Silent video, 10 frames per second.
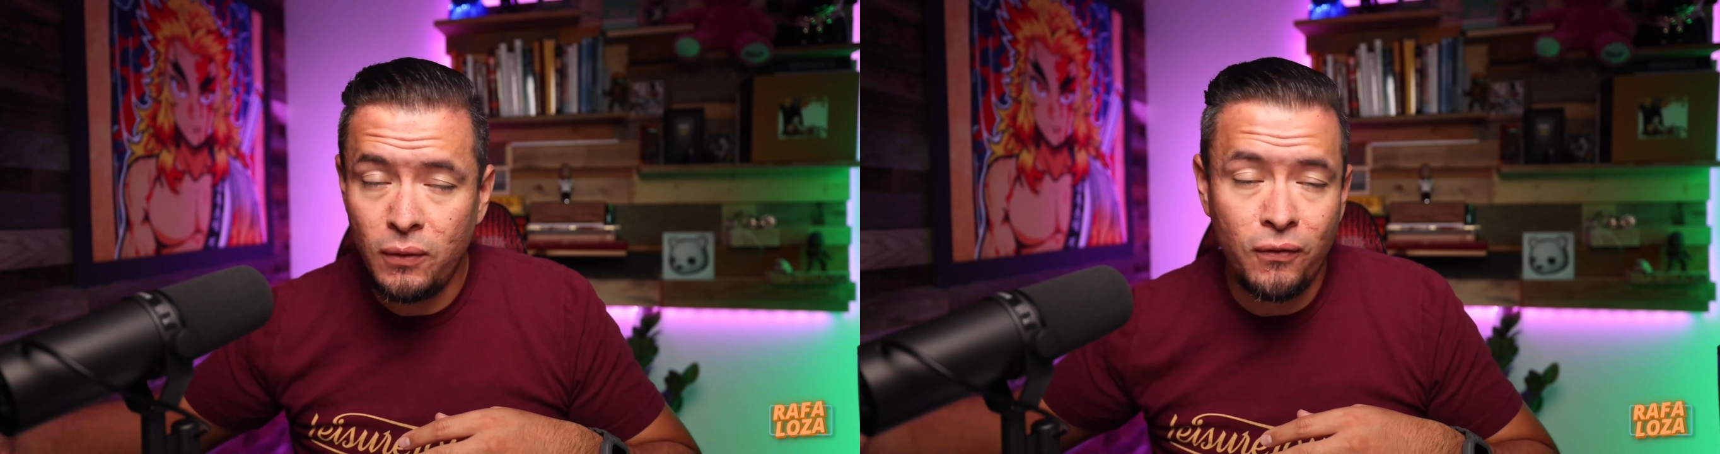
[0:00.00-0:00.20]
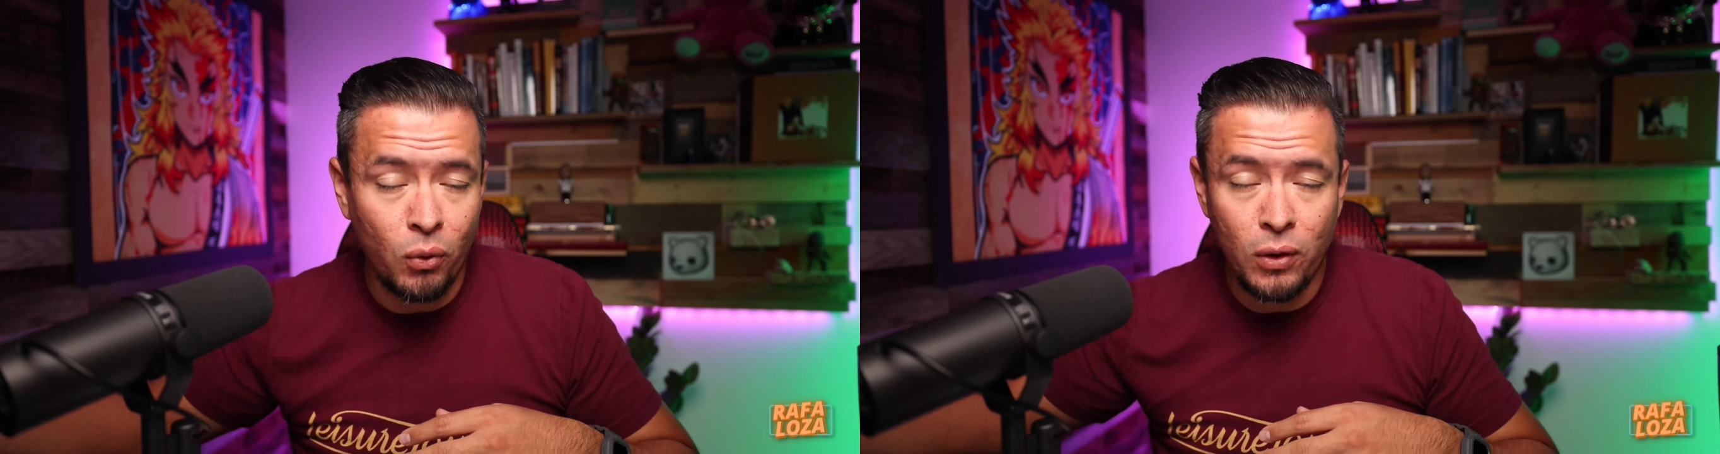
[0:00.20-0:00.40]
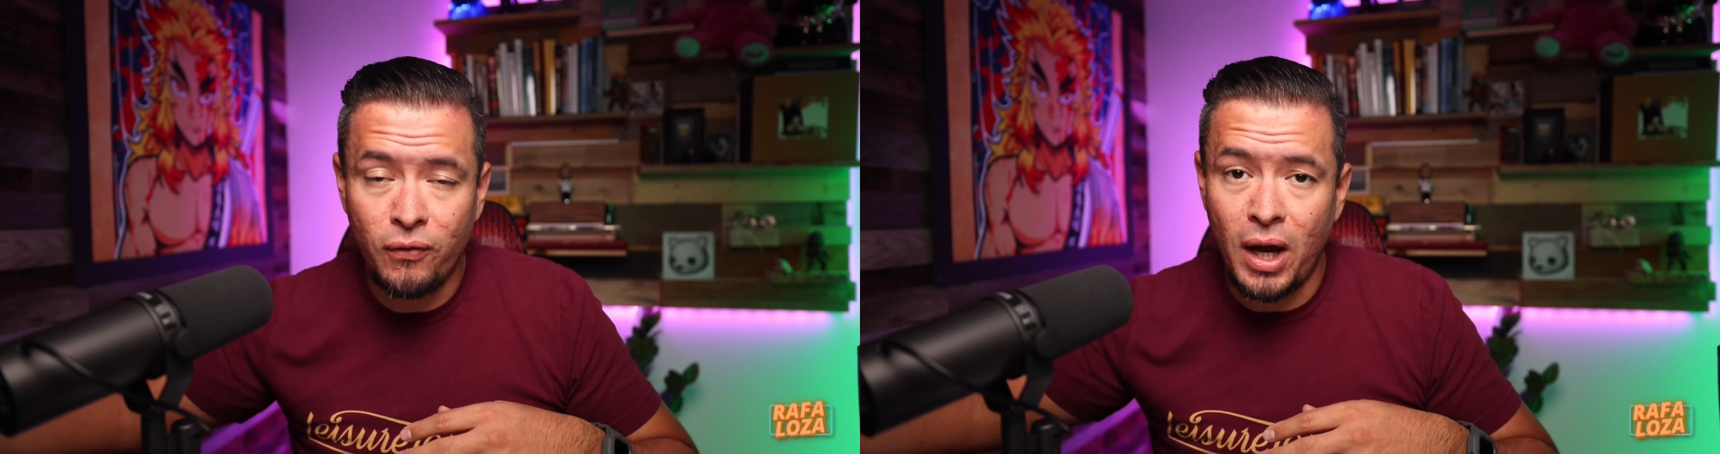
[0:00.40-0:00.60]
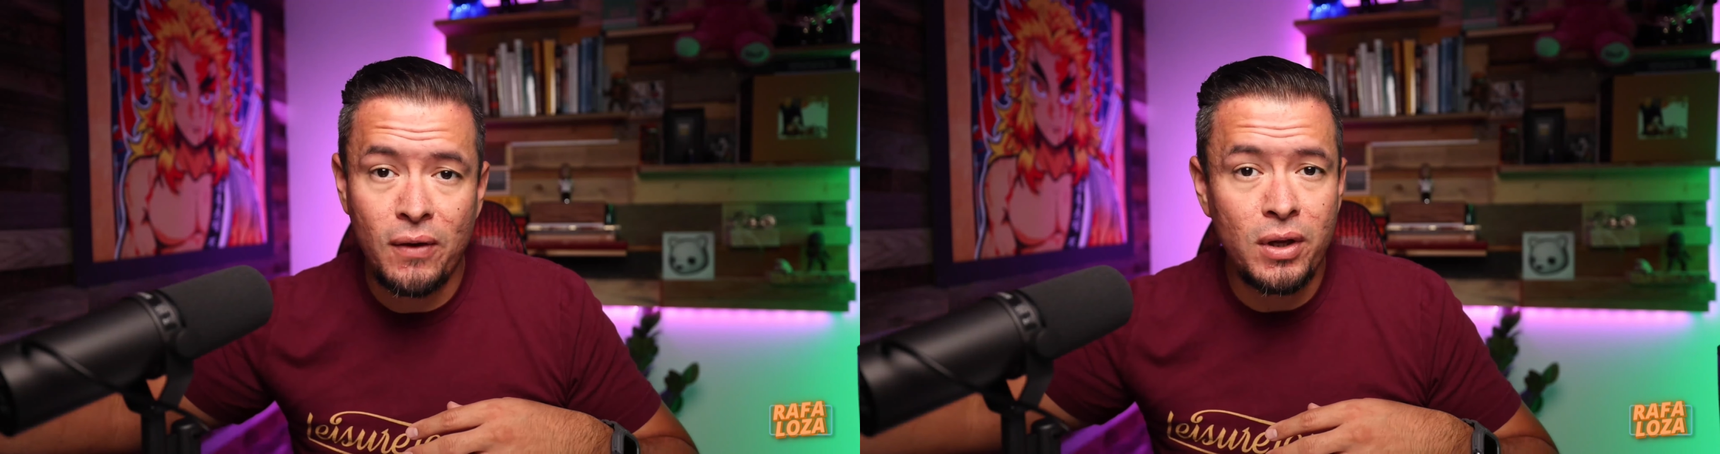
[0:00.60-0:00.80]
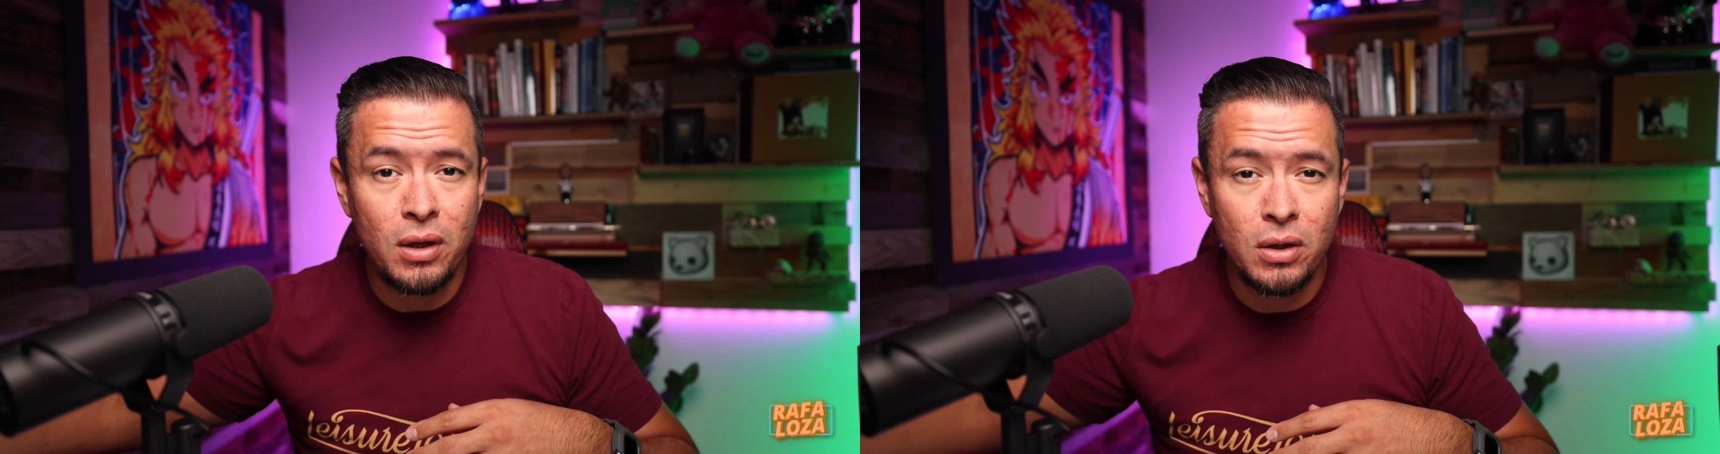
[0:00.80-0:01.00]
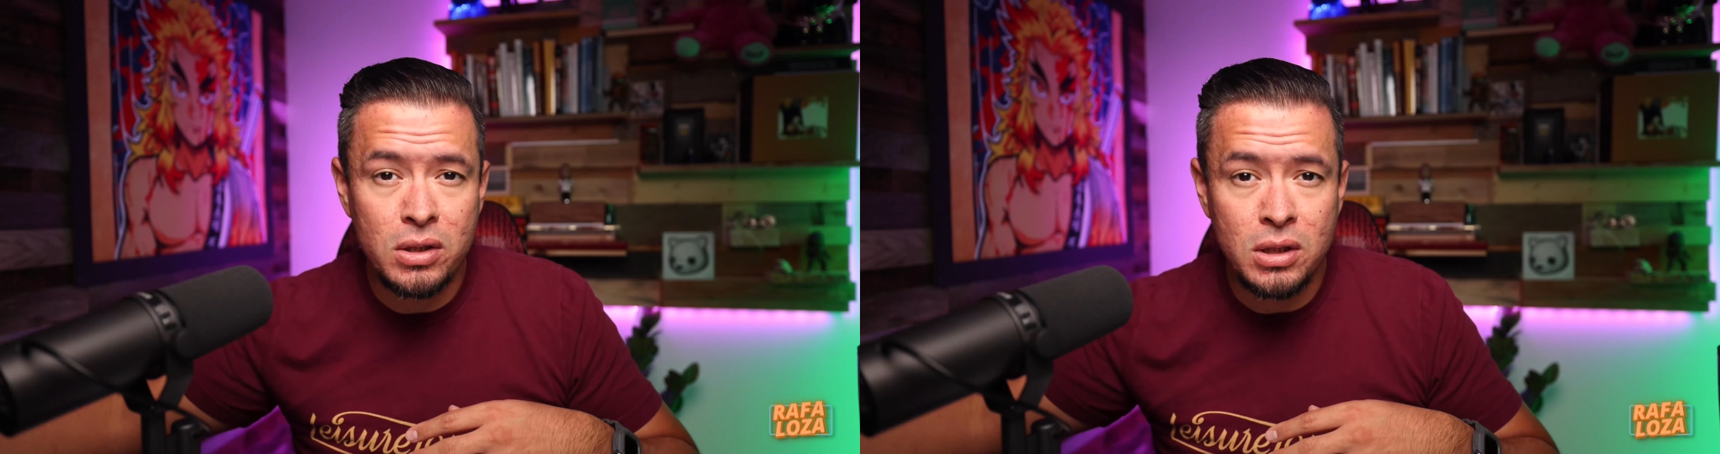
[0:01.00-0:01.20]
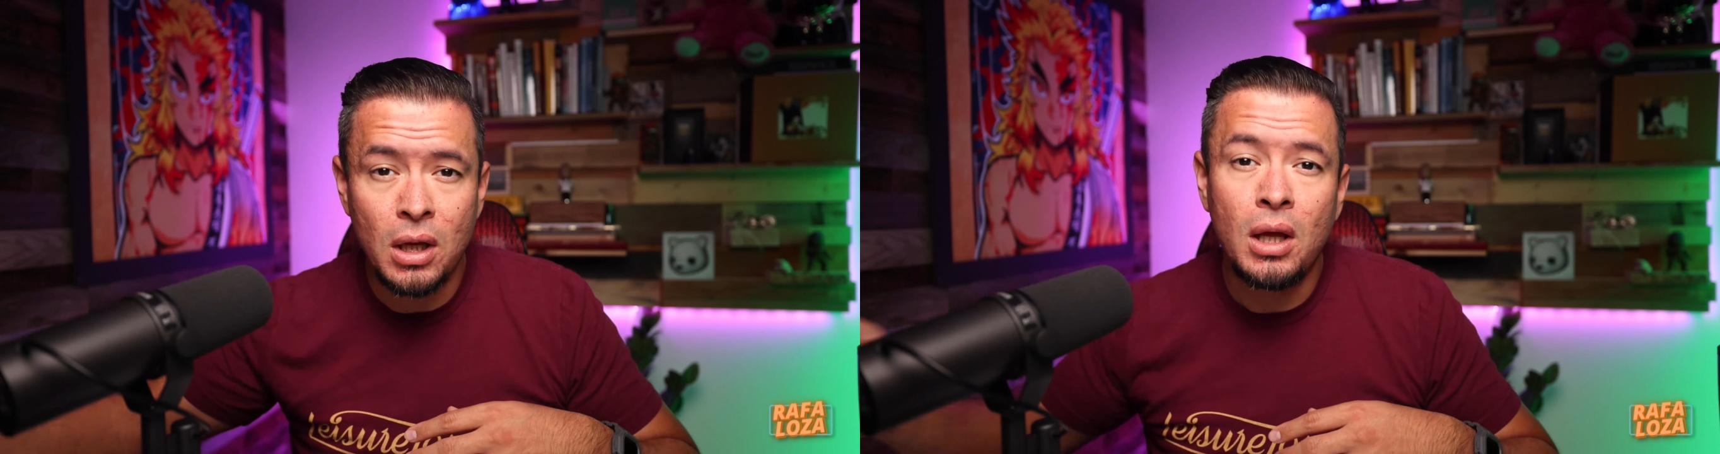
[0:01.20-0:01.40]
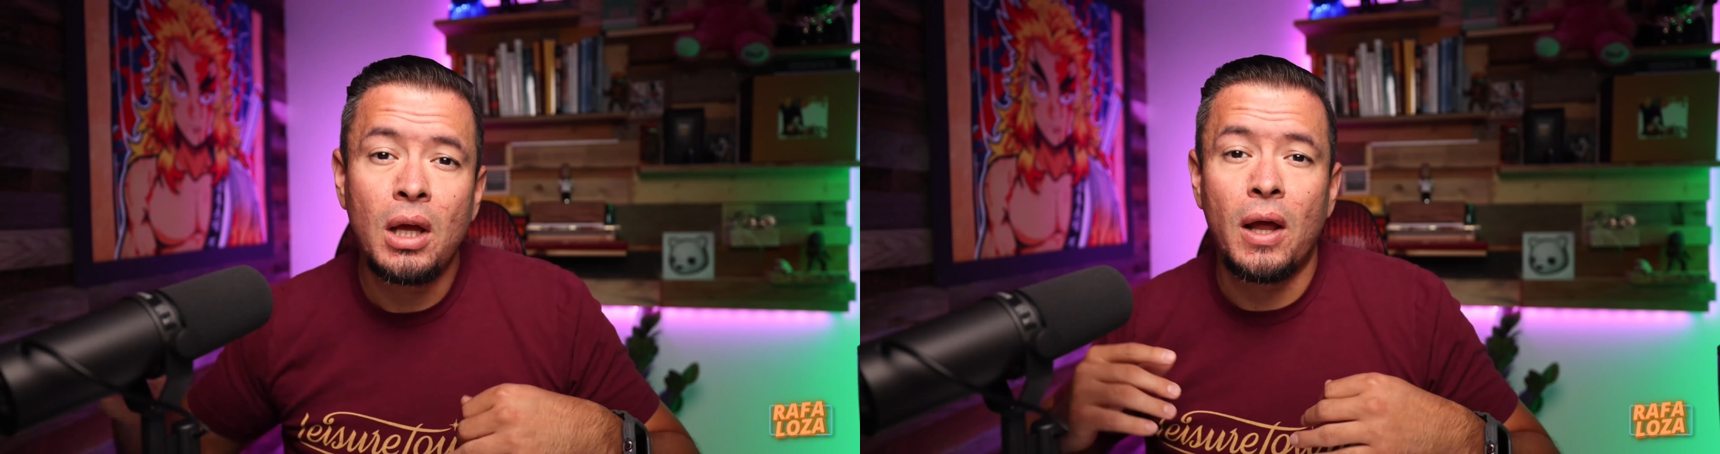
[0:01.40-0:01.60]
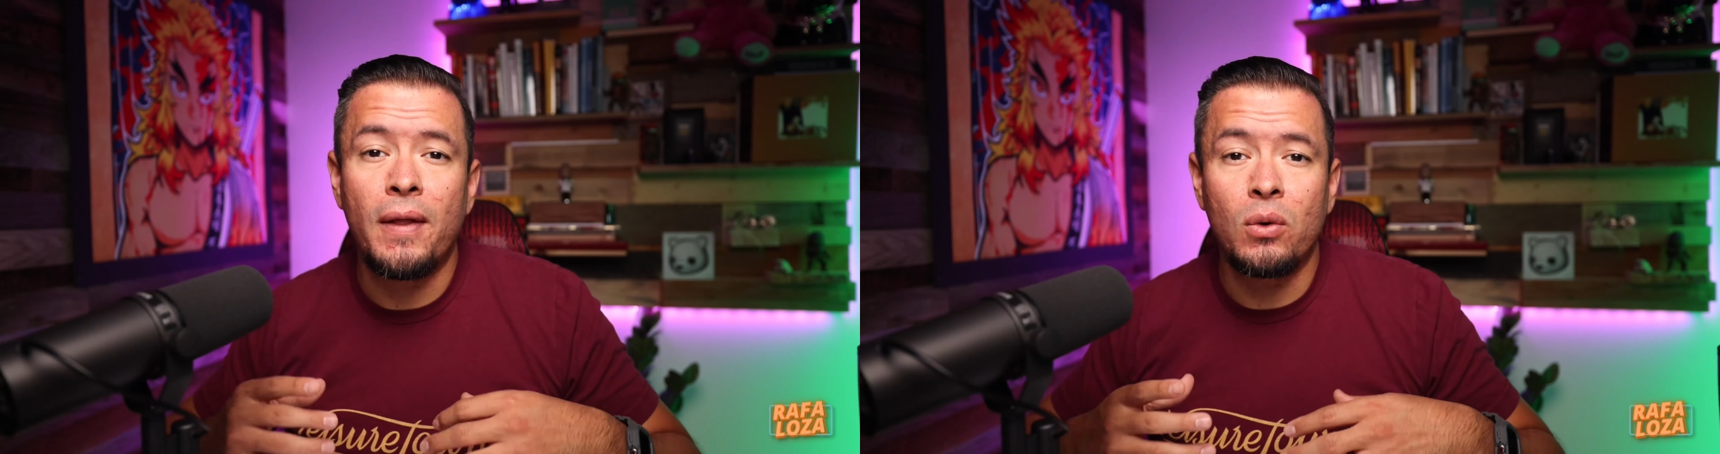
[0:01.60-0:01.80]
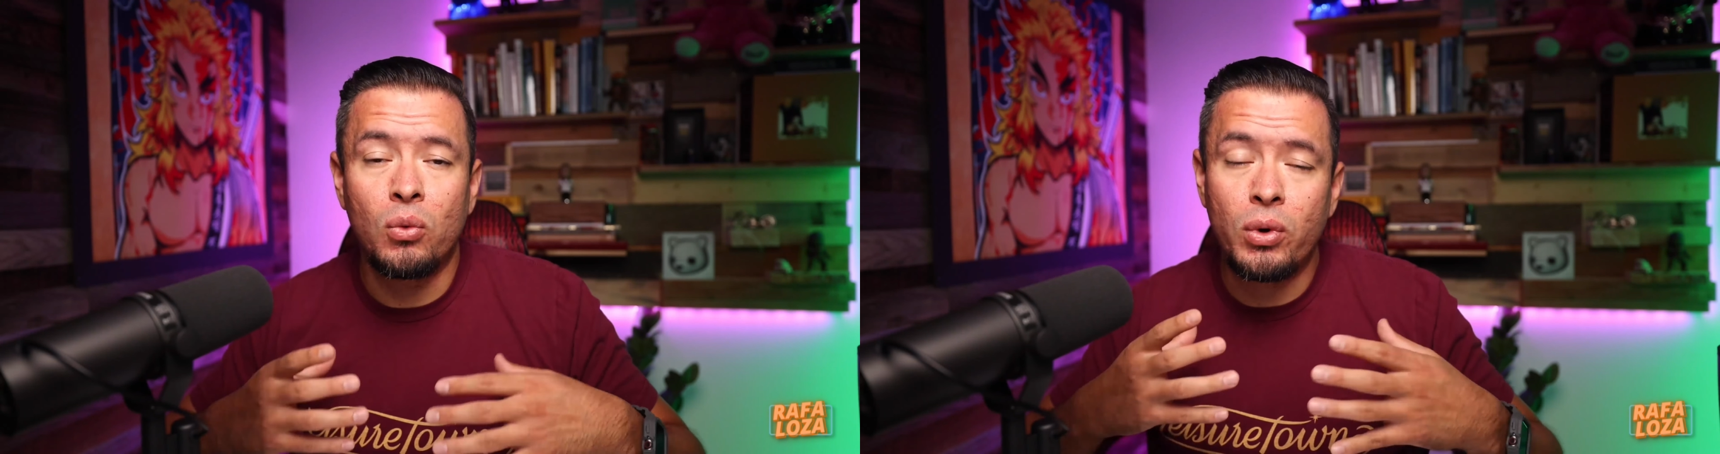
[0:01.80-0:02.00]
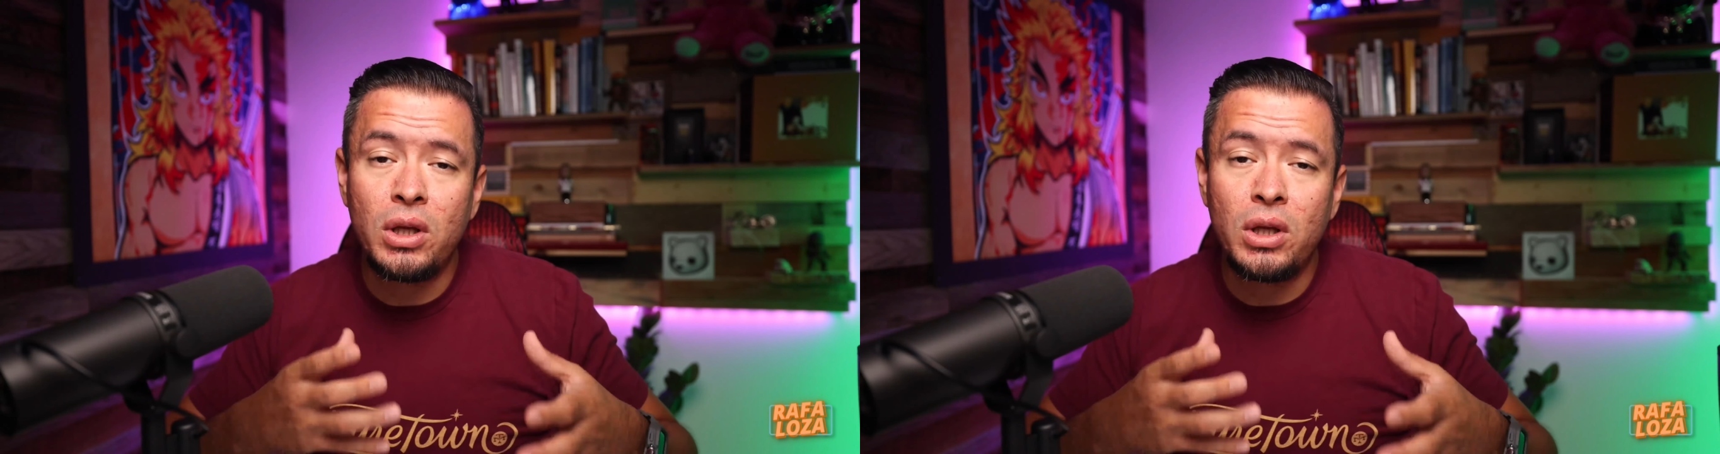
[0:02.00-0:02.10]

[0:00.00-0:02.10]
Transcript: 4, 5 years, and then we